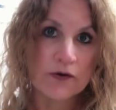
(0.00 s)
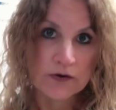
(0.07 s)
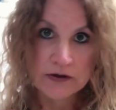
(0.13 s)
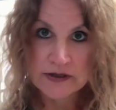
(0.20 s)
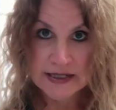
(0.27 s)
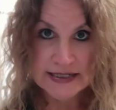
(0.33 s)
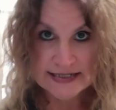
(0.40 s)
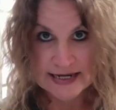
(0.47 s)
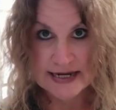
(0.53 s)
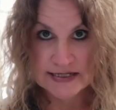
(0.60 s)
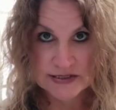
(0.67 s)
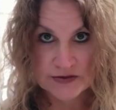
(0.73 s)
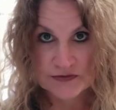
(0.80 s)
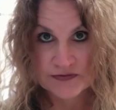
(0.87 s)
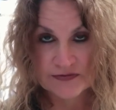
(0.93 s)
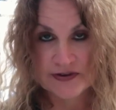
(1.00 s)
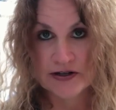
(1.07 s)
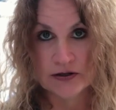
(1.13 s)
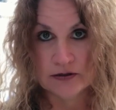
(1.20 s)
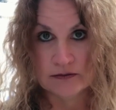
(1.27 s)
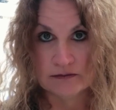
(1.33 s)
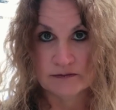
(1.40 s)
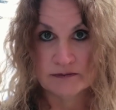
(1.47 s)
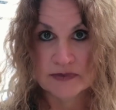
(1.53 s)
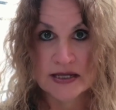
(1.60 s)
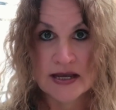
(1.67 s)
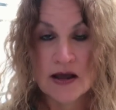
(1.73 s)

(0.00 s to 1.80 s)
early days of film